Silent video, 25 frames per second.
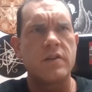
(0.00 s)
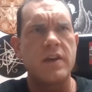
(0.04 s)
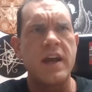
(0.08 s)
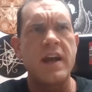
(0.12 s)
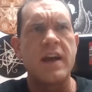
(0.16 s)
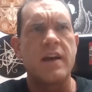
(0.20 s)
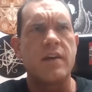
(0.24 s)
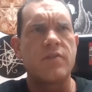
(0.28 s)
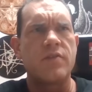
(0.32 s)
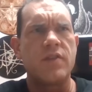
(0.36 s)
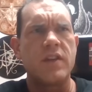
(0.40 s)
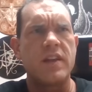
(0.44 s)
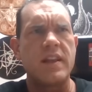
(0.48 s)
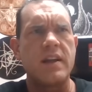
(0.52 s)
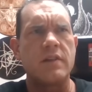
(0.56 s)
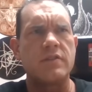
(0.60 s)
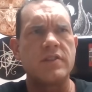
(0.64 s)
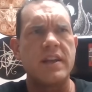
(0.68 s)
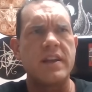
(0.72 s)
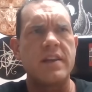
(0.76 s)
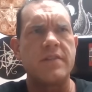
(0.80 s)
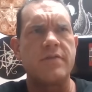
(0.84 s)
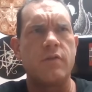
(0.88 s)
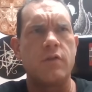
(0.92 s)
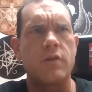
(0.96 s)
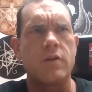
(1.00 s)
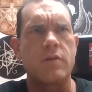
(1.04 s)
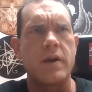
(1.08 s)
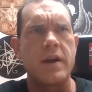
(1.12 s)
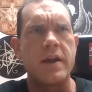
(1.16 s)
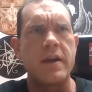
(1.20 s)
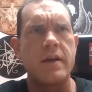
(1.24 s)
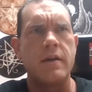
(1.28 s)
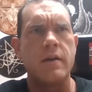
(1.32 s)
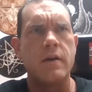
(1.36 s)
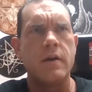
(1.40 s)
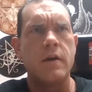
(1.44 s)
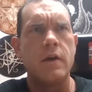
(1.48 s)
Yeah, I think that was 84,
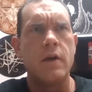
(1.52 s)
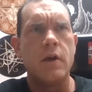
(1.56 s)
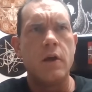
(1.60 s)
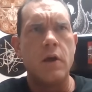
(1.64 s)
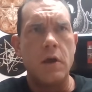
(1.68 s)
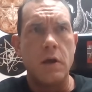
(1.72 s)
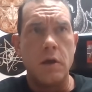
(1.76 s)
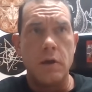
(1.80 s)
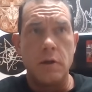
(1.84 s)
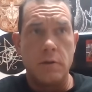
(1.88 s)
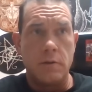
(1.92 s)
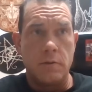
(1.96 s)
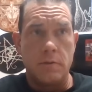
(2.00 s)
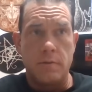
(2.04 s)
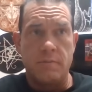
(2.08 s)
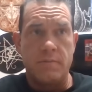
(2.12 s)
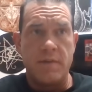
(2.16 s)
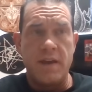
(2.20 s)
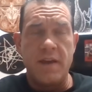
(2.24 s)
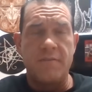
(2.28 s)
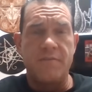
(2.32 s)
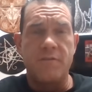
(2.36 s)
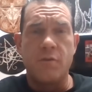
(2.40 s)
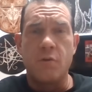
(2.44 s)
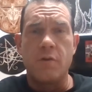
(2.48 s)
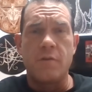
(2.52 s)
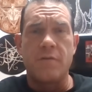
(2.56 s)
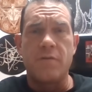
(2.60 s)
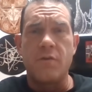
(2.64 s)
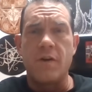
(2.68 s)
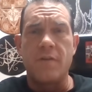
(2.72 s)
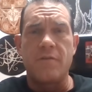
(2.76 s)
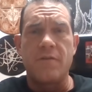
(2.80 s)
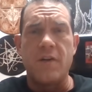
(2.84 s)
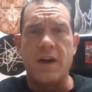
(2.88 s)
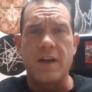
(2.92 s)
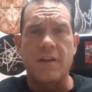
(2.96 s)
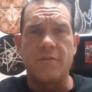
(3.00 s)
right? They had four,
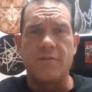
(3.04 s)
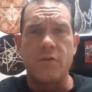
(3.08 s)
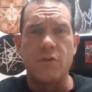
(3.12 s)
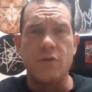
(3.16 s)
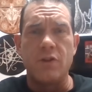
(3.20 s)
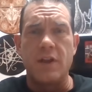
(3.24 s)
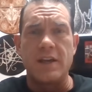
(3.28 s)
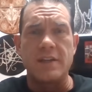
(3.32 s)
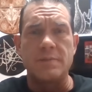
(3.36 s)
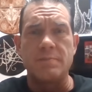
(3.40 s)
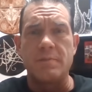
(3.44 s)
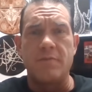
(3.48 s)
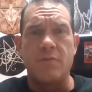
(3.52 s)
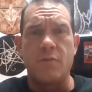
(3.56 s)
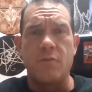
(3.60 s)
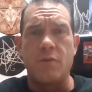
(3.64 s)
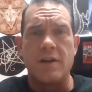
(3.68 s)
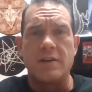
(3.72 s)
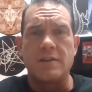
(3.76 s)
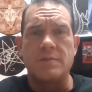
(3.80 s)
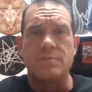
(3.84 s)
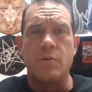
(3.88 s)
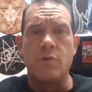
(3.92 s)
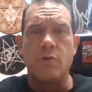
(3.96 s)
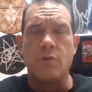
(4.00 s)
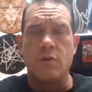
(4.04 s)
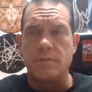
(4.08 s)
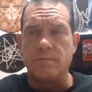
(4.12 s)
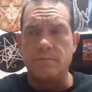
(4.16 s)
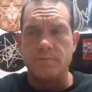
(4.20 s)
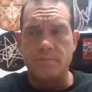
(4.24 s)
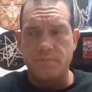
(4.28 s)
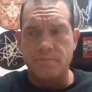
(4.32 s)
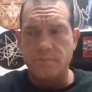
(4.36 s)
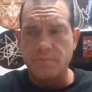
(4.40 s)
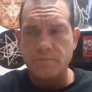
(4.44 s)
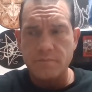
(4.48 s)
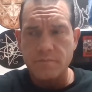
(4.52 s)
four fucking full lengths before I was born.
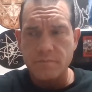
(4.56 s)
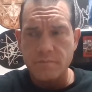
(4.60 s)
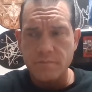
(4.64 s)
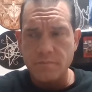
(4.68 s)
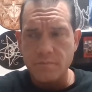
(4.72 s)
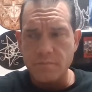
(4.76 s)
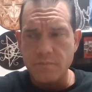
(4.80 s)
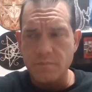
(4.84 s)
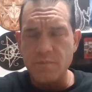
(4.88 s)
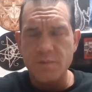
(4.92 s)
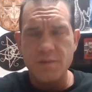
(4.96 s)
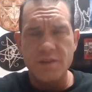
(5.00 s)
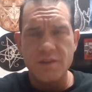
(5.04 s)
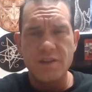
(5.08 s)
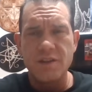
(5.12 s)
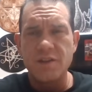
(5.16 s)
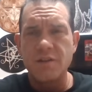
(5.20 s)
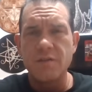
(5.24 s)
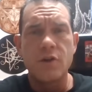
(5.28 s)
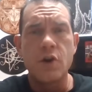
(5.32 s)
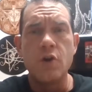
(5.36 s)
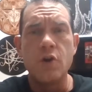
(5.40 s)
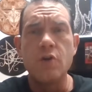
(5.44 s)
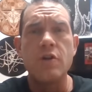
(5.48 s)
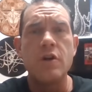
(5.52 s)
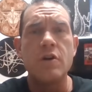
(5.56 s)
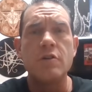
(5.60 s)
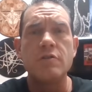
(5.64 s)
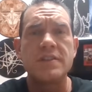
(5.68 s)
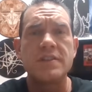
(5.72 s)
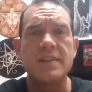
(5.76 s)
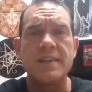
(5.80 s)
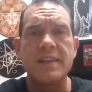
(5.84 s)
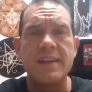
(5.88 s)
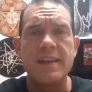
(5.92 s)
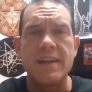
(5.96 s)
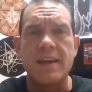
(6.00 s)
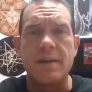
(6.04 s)
Kudos
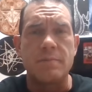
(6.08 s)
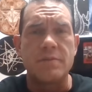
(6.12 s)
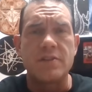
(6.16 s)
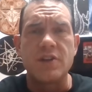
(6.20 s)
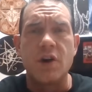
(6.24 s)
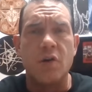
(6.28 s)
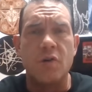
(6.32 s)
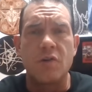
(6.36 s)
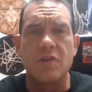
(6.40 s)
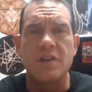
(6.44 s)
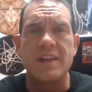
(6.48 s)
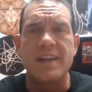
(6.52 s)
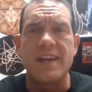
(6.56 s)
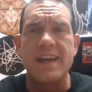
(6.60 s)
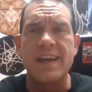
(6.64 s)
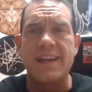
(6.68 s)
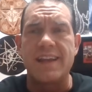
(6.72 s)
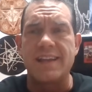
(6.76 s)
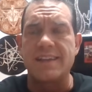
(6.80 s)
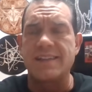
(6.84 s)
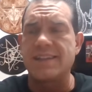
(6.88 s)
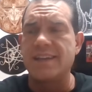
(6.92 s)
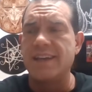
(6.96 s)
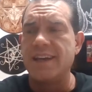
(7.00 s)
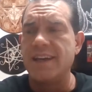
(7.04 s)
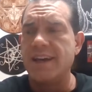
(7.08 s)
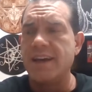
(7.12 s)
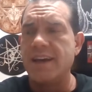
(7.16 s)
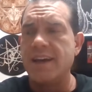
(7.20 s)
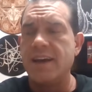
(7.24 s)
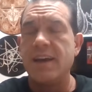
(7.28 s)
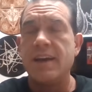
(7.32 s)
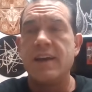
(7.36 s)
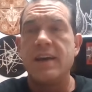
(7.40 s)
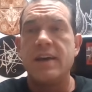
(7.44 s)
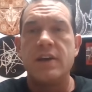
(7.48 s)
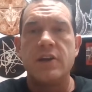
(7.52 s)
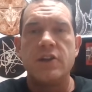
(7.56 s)
to them. Totally get it.
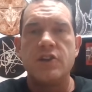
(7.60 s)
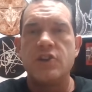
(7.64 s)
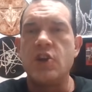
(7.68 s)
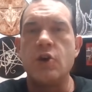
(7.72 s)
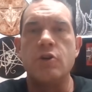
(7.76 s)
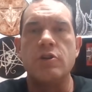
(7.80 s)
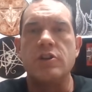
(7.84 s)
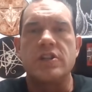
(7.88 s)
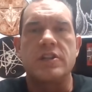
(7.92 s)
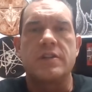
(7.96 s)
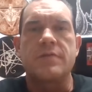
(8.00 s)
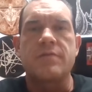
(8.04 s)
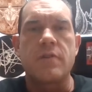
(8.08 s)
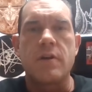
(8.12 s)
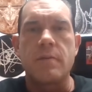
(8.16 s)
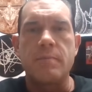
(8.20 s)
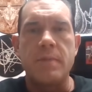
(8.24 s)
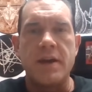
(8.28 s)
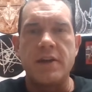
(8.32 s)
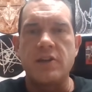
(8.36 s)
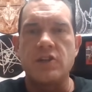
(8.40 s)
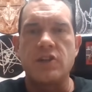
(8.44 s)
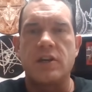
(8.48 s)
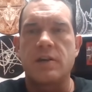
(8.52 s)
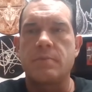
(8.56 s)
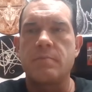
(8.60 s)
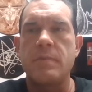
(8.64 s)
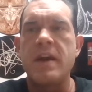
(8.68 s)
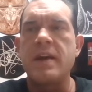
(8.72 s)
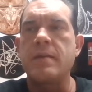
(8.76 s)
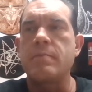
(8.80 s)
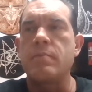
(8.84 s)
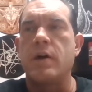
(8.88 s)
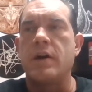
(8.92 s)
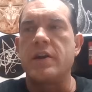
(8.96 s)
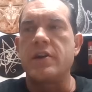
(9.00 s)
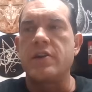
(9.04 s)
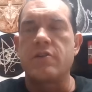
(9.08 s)
Do it just for a paycheck.
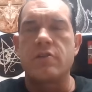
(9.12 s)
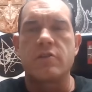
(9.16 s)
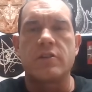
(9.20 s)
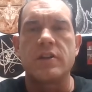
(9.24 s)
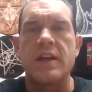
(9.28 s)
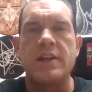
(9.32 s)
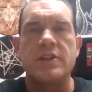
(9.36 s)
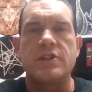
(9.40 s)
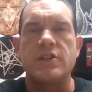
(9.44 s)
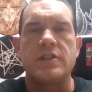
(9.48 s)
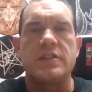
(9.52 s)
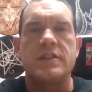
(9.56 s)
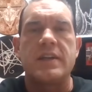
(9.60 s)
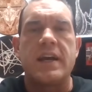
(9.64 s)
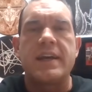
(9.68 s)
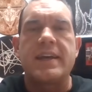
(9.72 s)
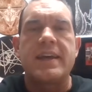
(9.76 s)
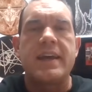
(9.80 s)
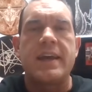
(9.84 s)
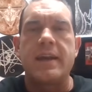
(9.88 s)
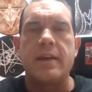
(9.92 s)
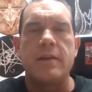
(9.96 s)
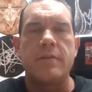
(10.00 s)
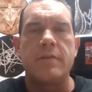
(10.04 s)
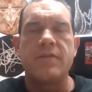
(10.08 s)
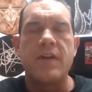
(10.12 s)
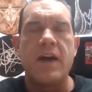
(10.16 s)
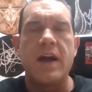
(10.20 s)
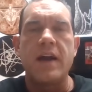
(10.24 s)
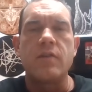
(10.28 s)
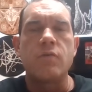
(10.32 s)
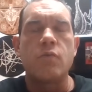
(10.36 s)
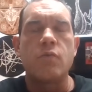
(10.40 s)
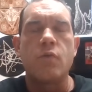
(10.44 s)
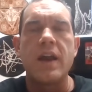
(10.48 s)
Make money. You're legends. I get it. Fine.